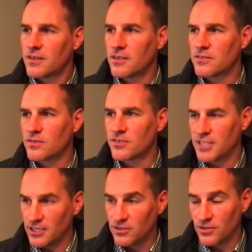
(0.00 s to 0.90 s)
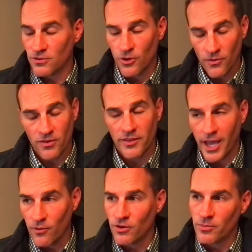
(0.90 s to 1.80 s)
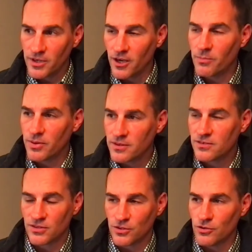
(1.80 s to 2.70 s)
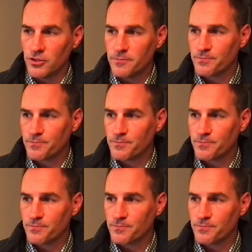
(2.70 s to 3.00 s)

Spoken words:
So stay tuned. Hopefully that will be up soon.